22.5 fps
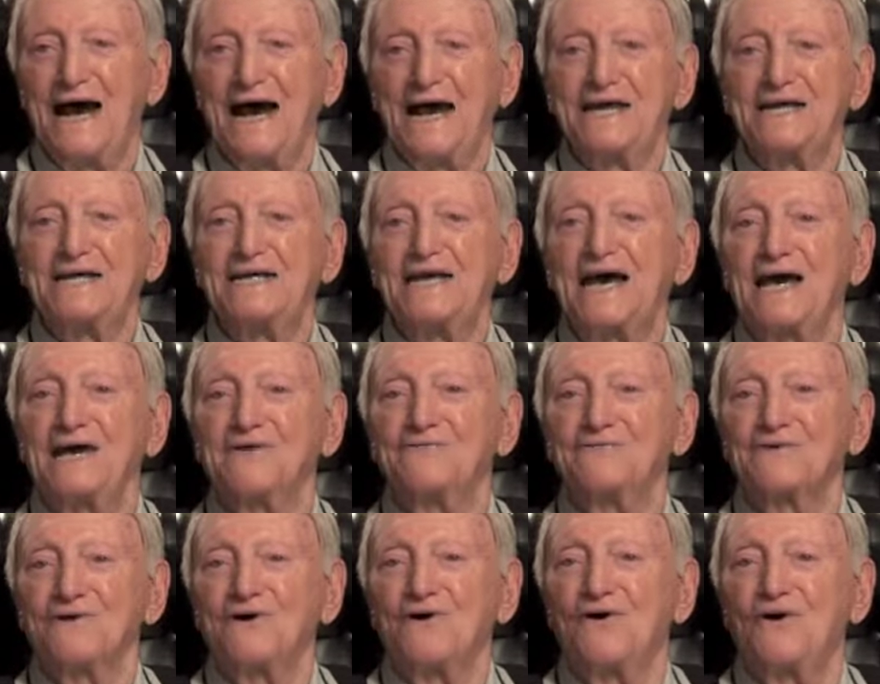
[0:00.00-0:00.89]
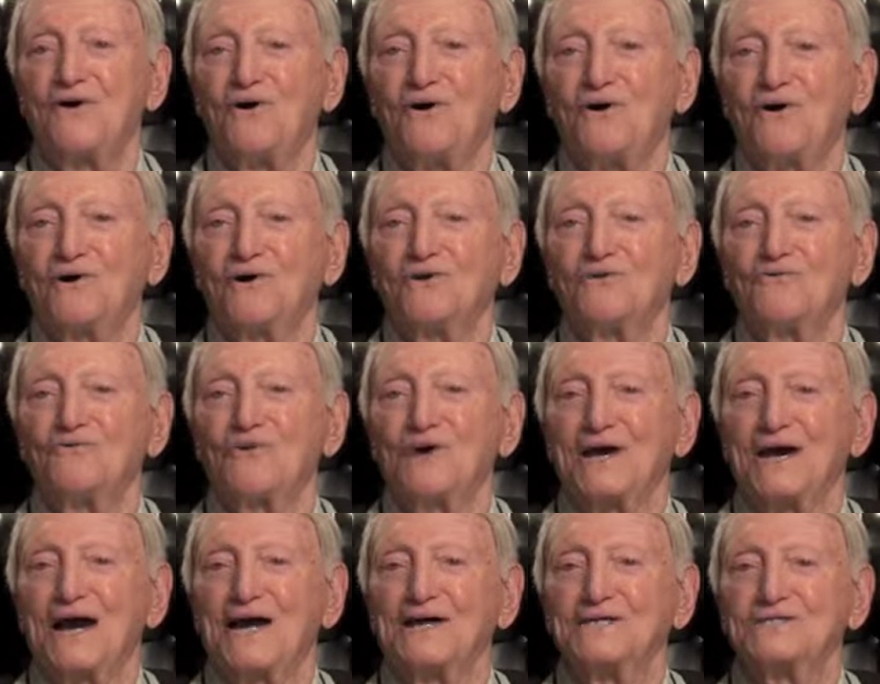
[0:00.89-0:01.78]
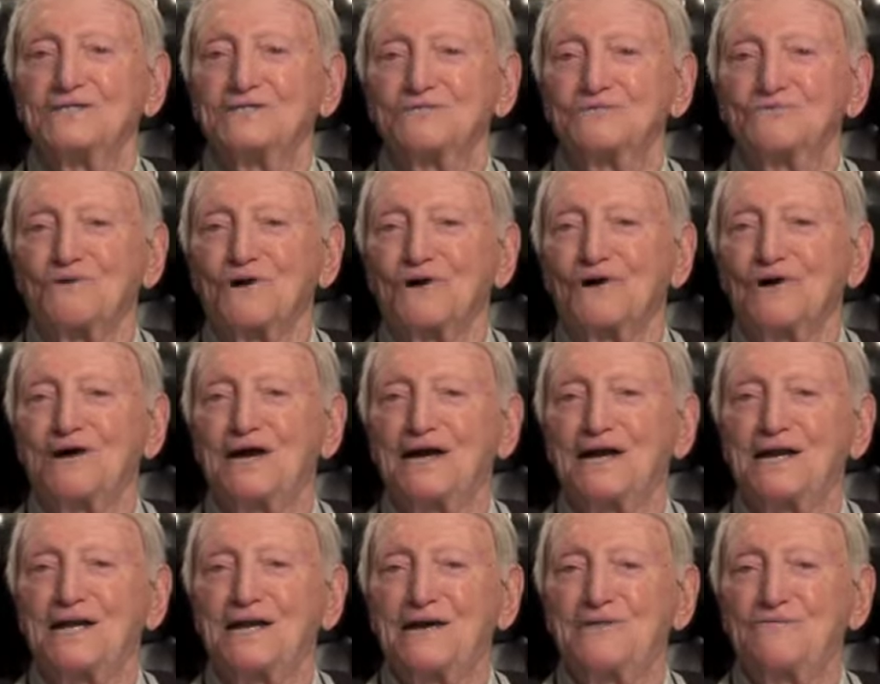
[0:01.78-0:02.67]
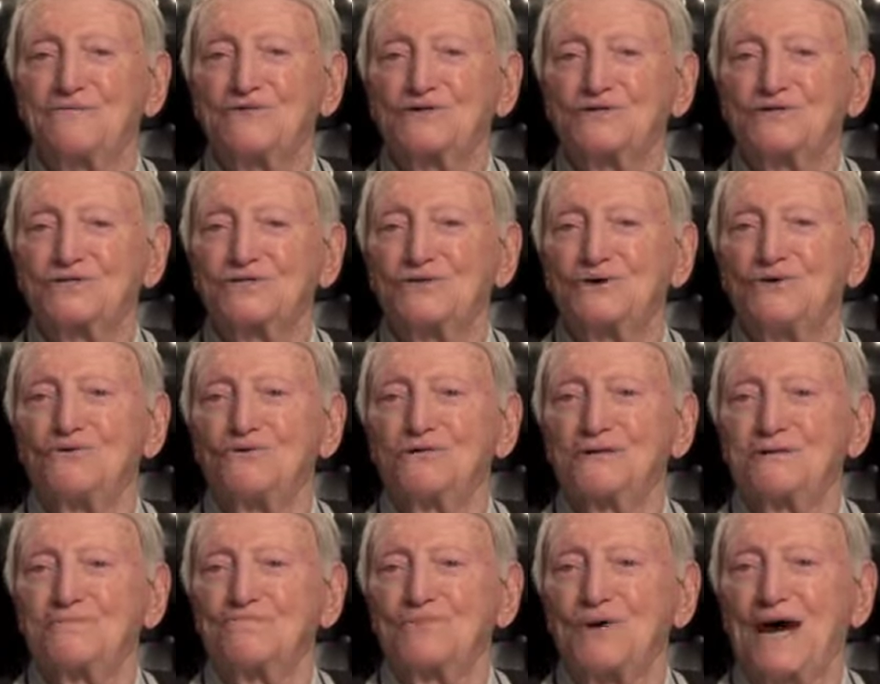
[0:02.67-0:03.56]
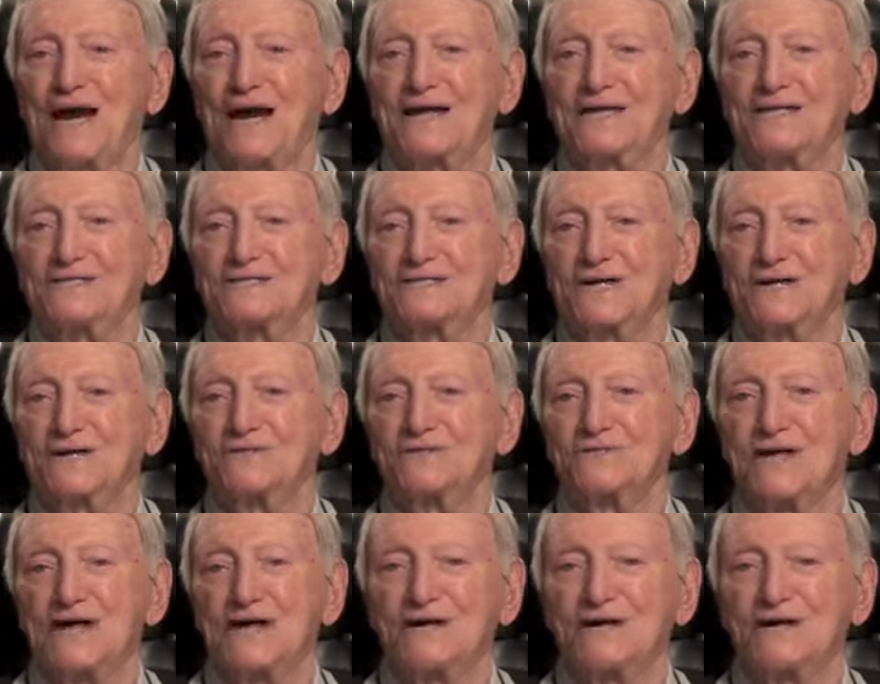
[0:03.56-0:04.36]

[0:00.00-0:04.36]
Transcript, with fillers: I gave it all away. I swear I never sold a pack of cigarettes.